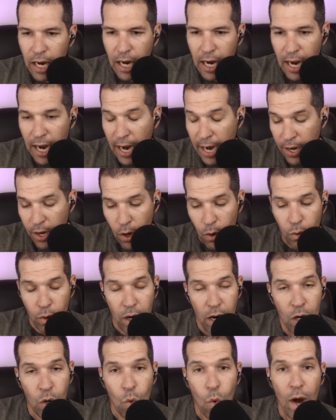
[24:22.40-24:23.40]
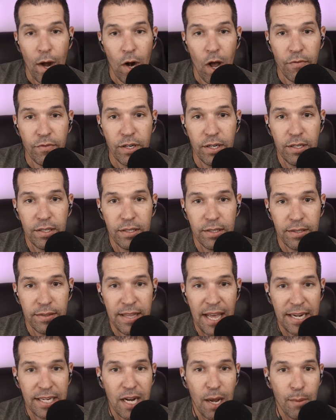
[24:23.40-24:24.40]
I know quite often
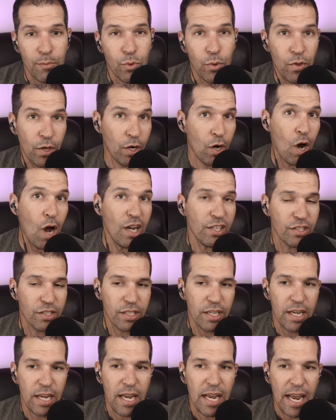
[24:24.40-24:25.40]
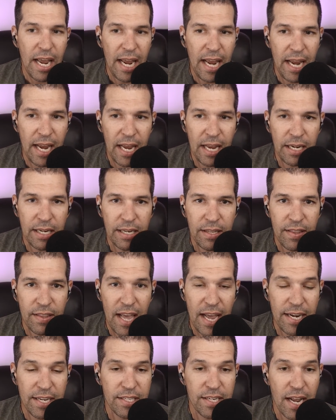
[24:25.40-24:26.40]
that comes with a cost. And
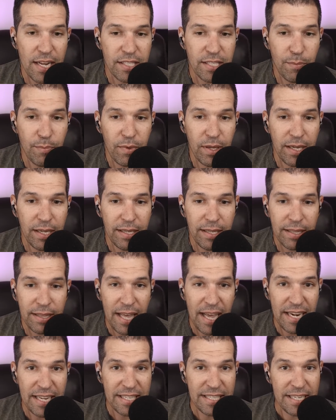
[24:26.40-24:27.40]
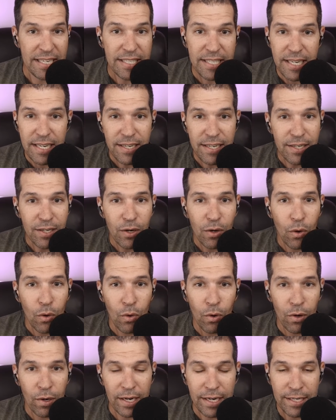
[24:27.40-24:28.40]
that is not something that is easy
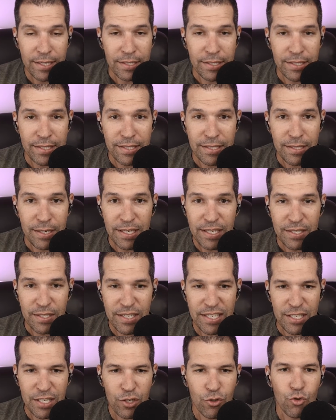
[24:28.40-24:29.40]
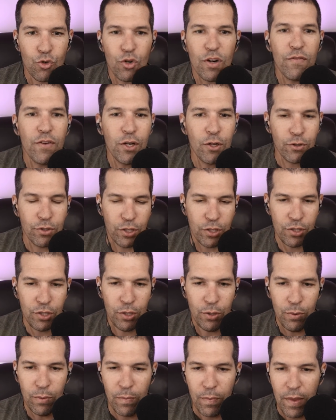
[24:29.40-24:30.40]
or is trivial to
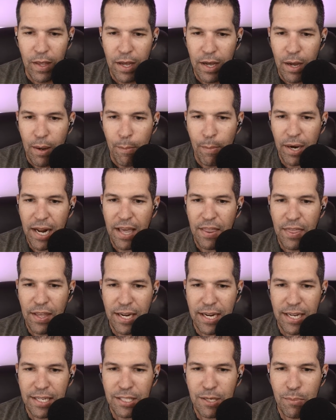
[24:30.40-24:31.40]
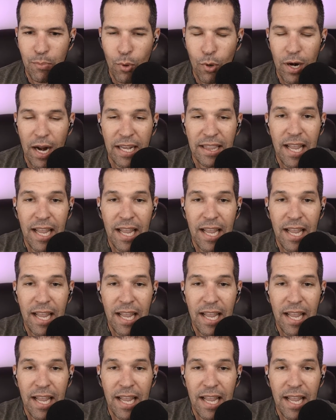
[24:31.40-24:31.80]
do. But I think it's important.